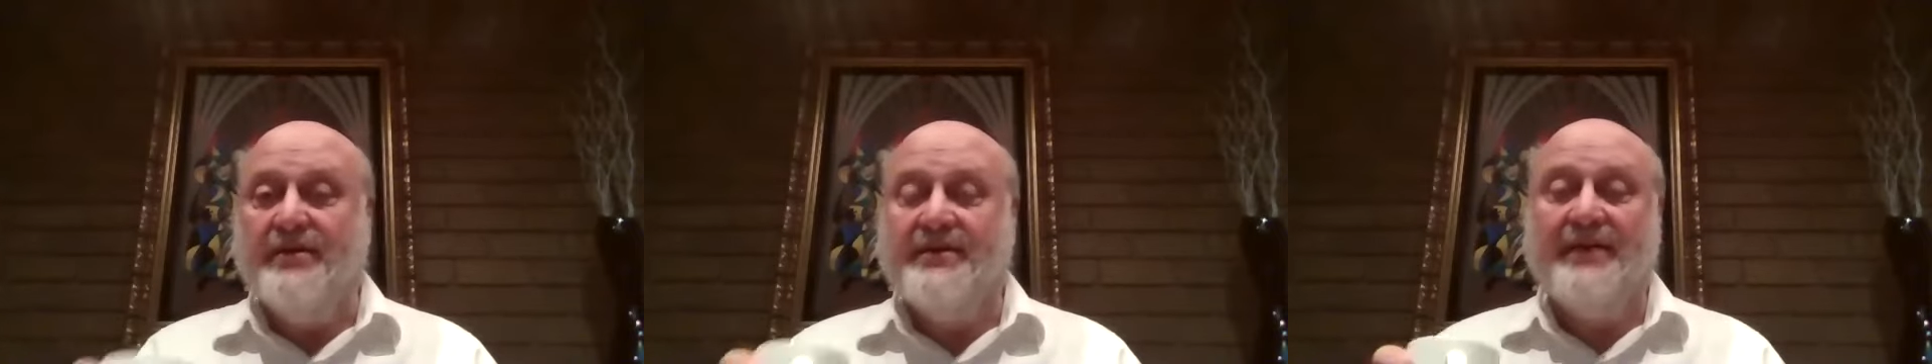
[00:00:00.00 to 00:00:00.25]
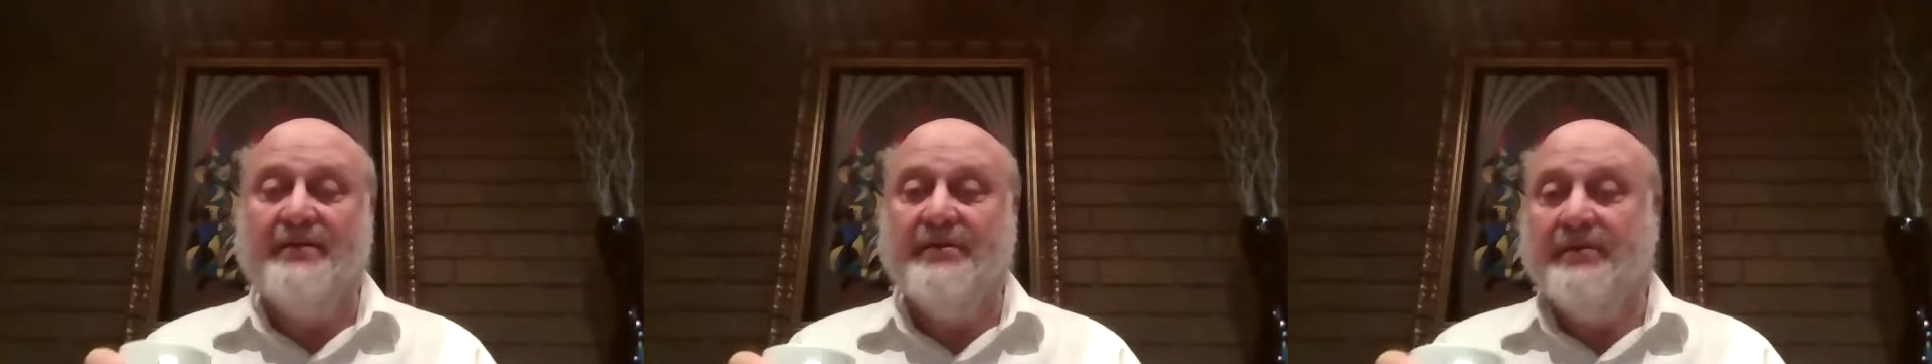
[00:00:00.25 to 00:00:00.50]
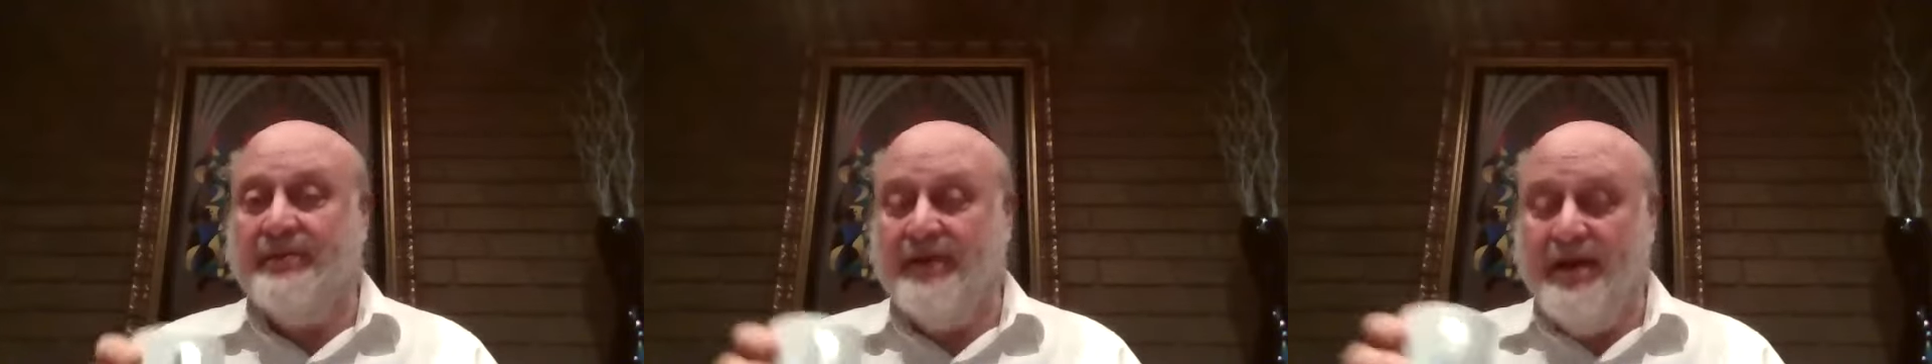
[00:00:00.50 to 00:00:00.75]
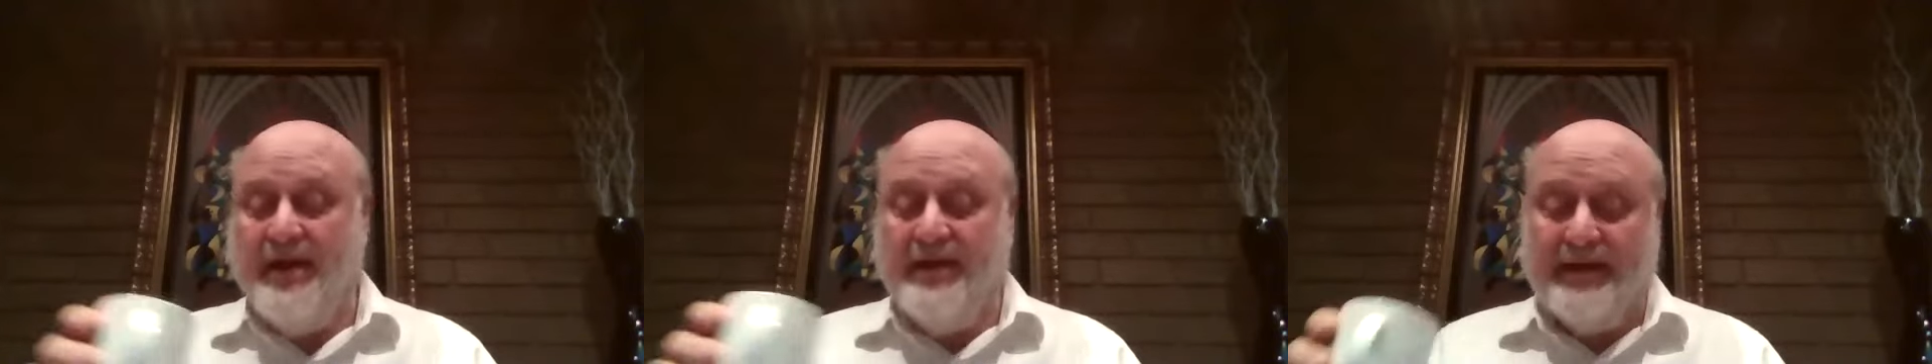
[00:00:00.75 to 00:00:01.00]
It's not
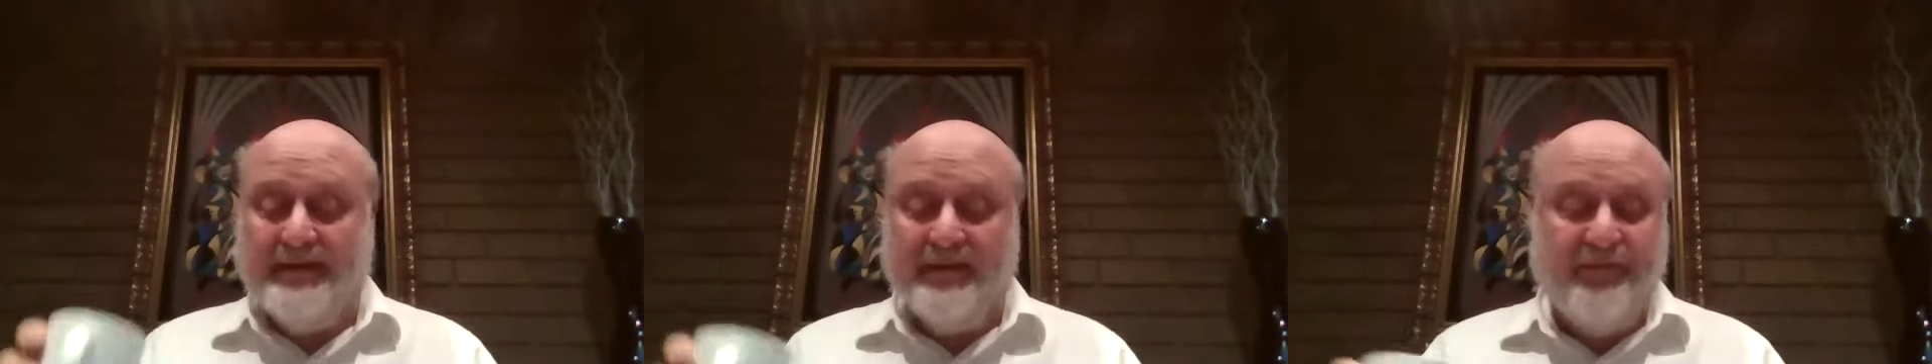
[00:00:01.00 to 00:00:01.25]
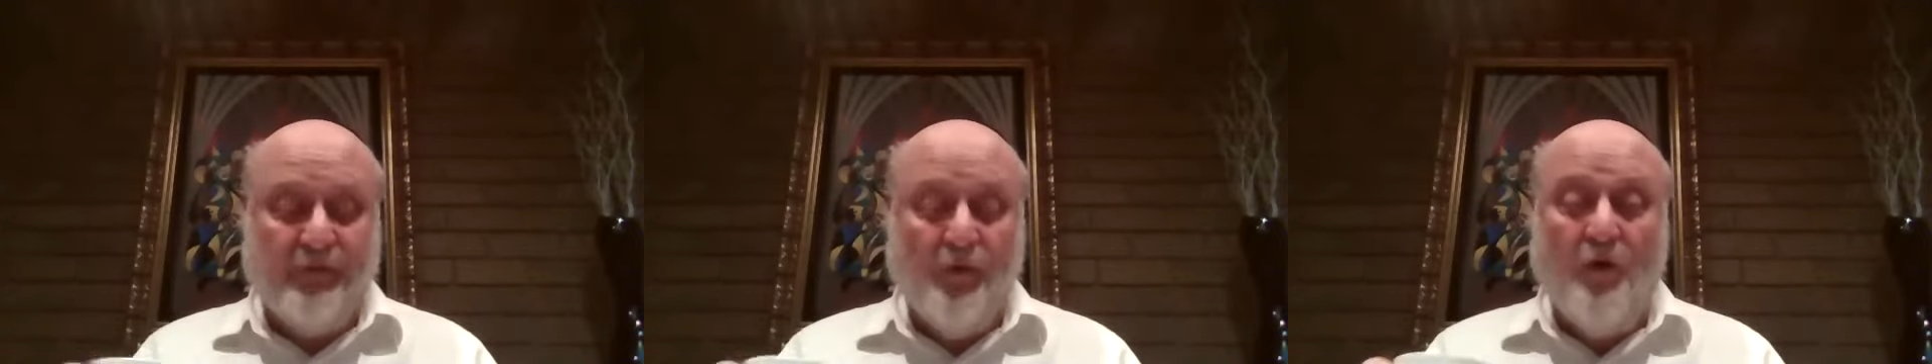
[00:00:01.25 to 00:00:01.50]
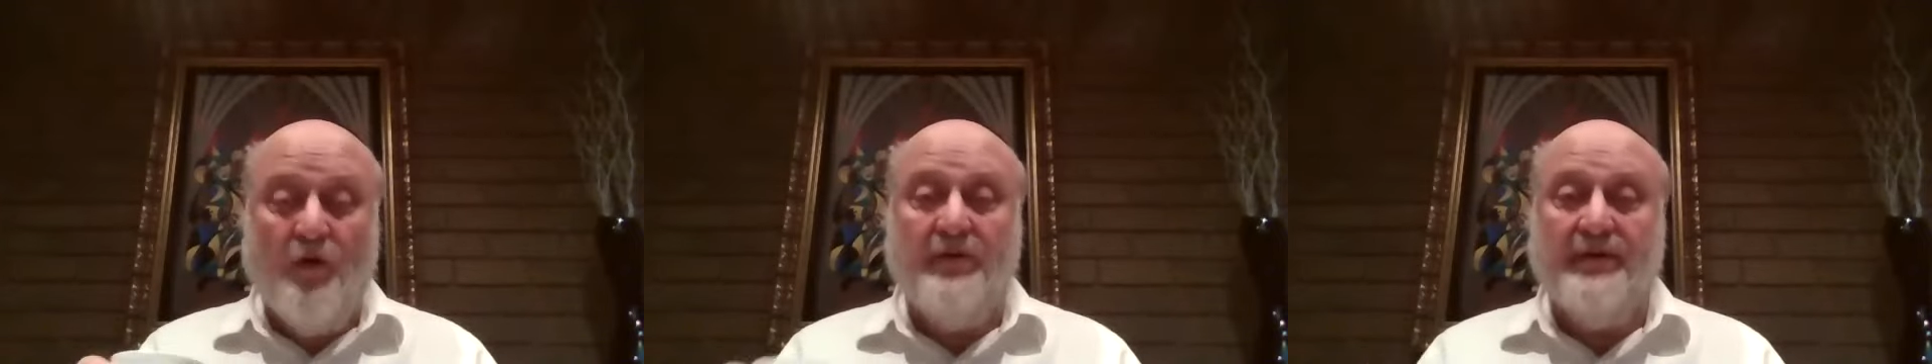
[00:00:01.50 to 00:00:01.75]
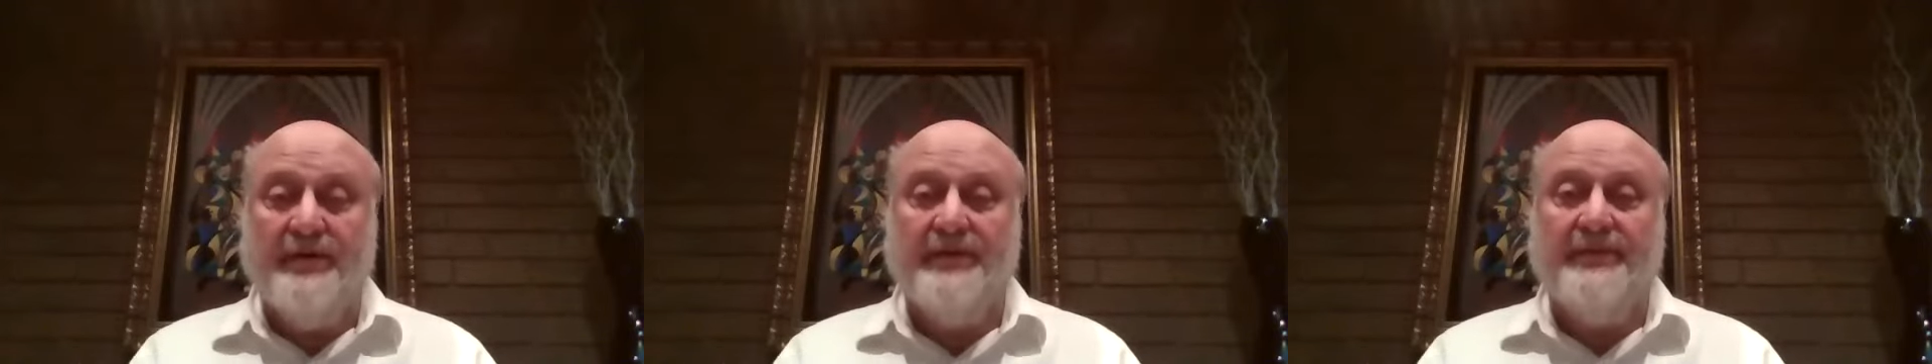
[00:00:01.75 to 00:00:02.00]
that the
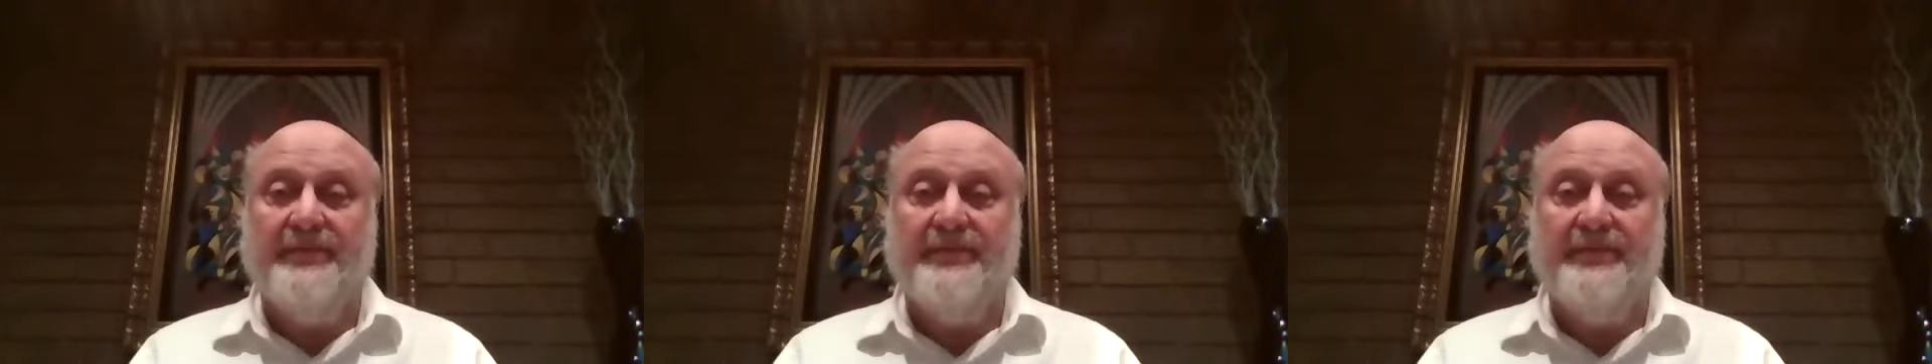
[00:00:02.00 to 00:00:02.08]
floor